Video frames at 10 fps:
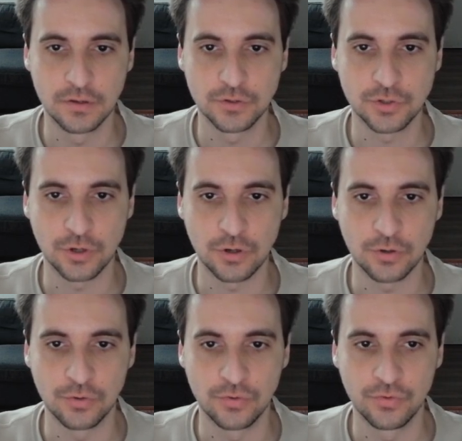
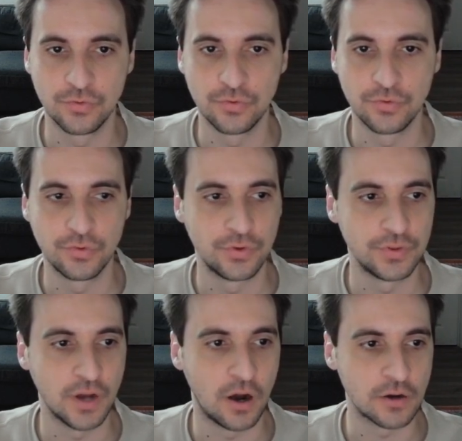So
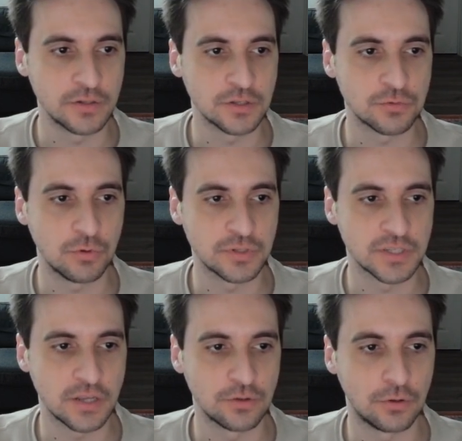the harness will
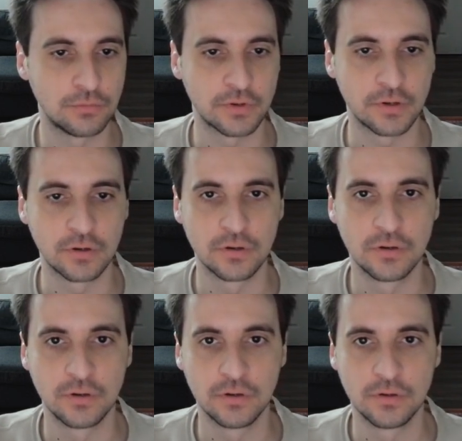send over
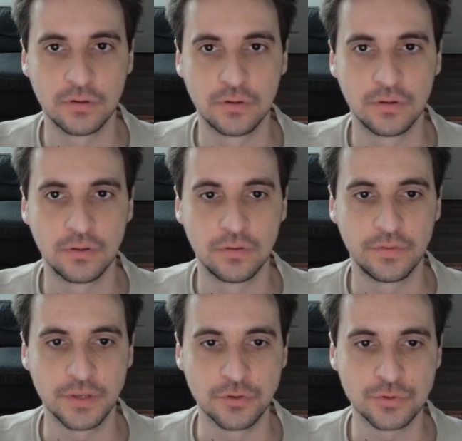
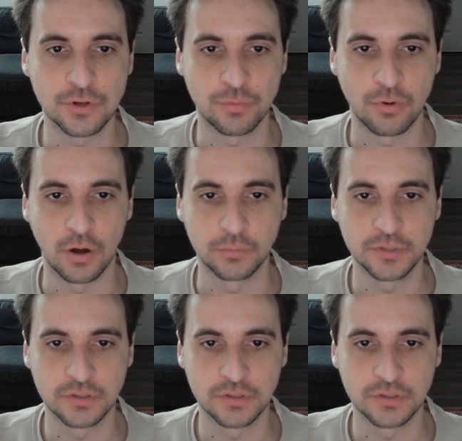the user prompt,